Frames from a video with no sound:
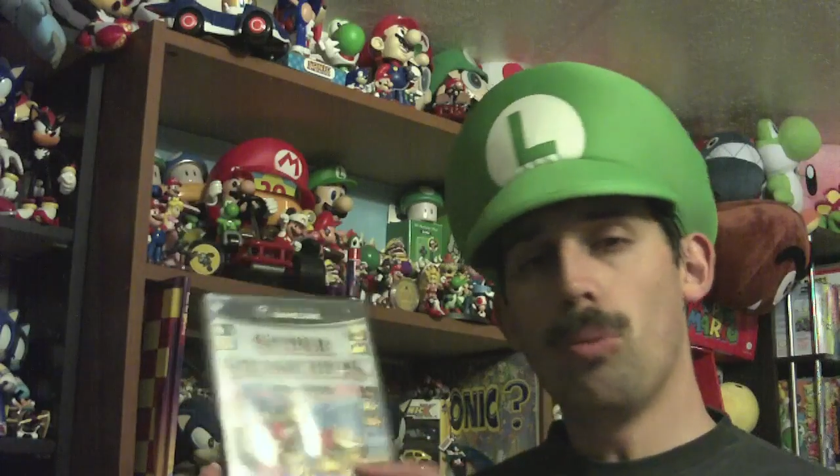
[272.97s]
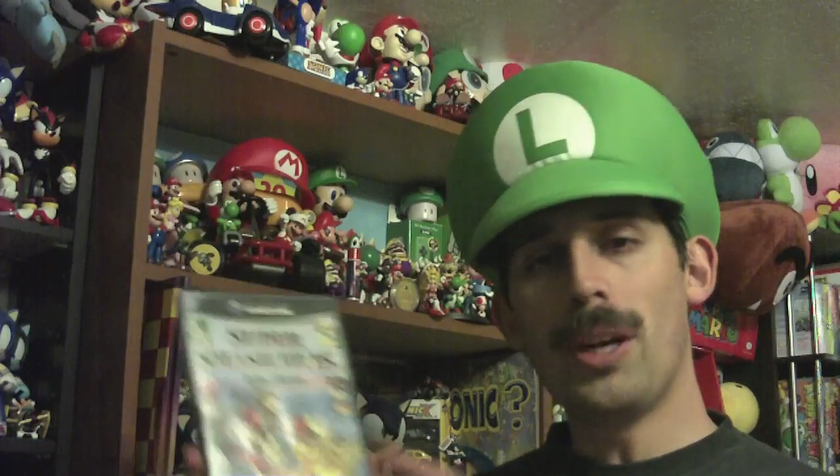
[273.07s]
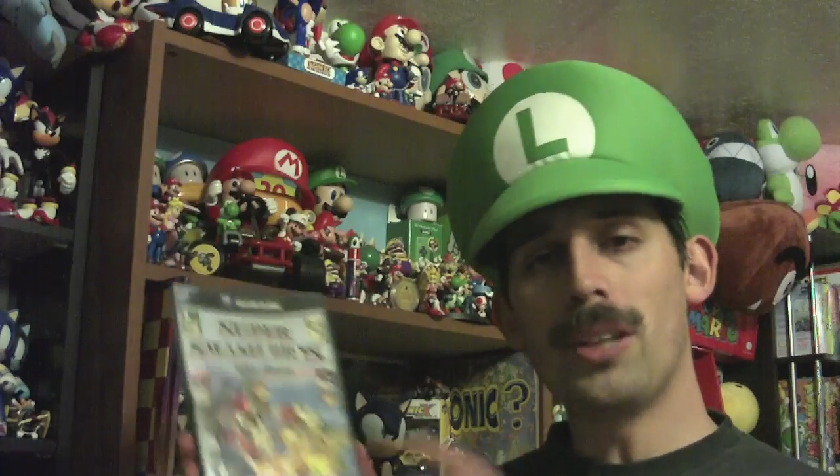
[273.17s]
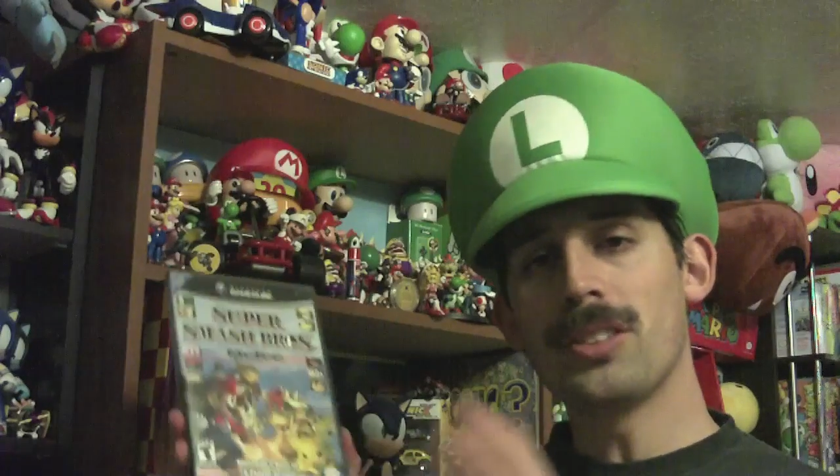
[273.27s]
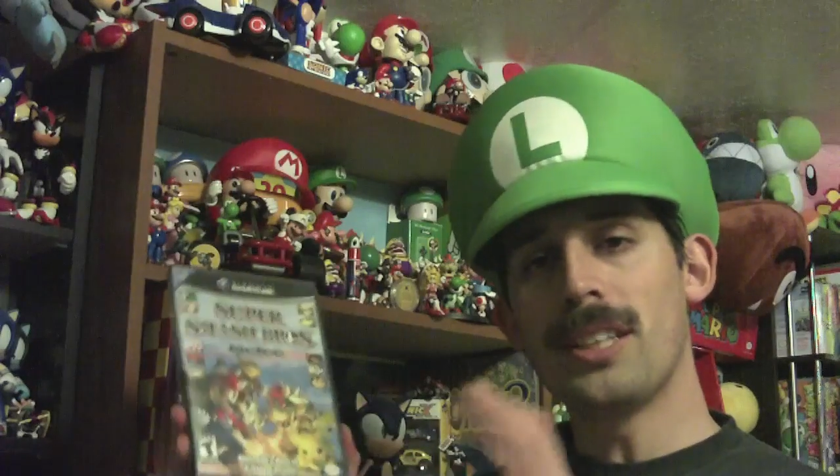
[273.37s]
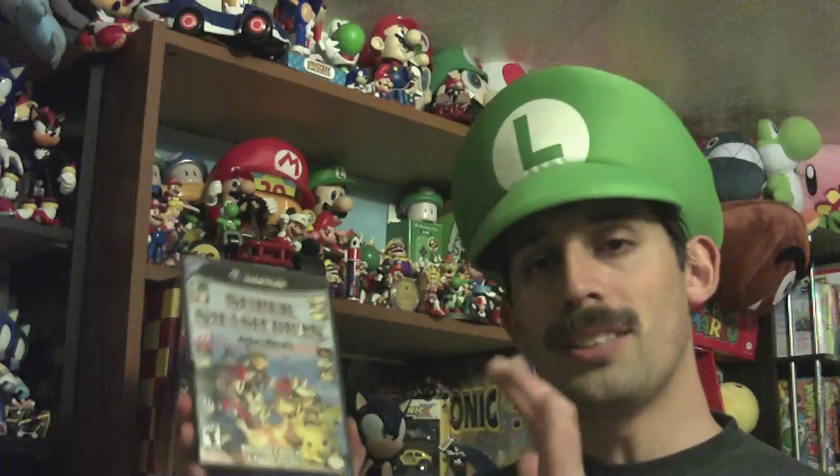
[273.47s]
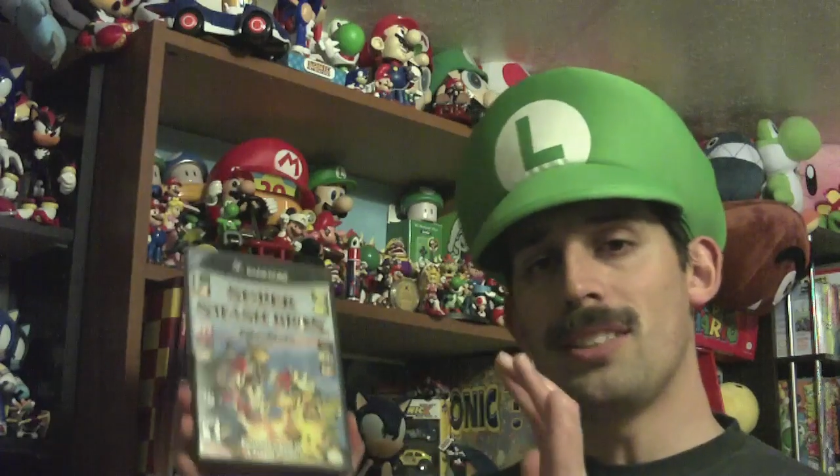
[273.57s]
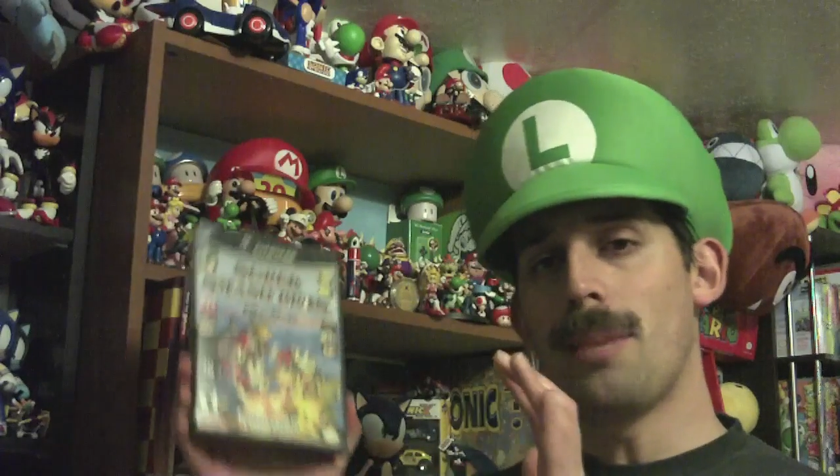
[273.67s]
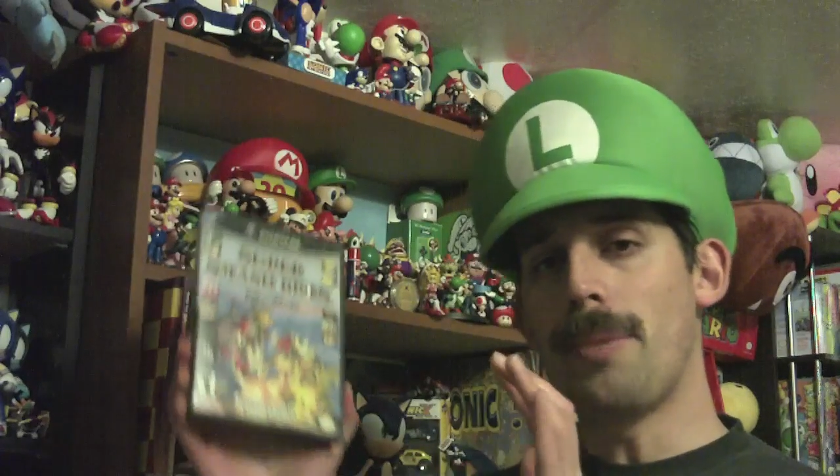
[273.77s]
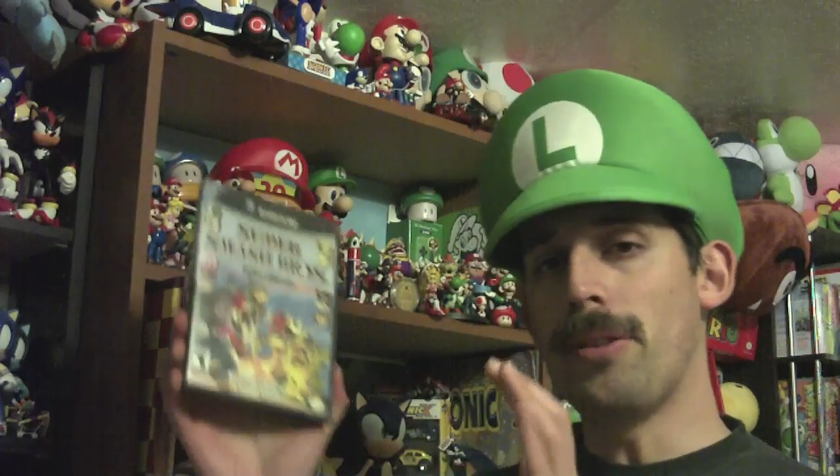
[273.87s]
What else can I
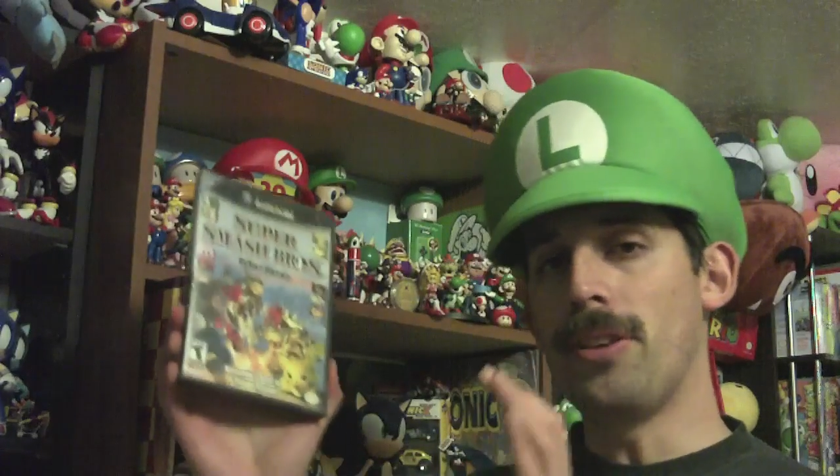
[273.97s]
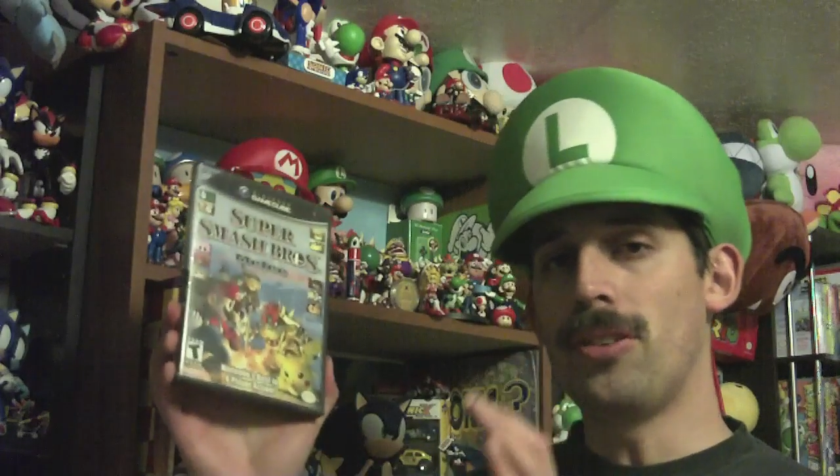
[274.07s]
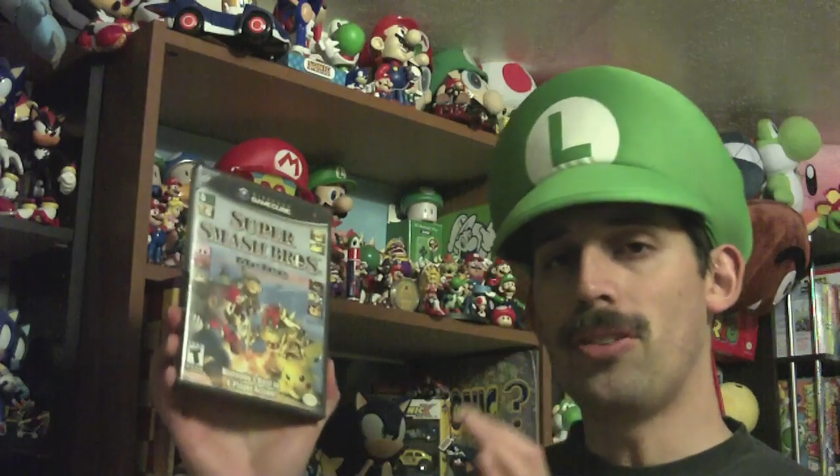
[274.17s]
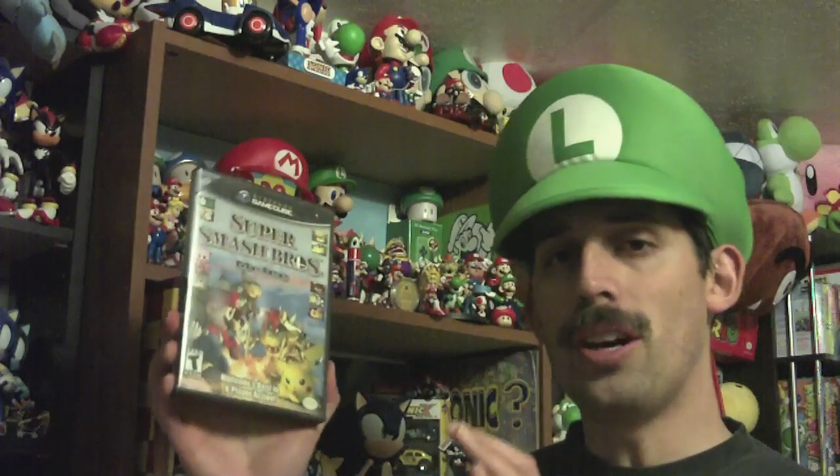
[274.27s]
say about this?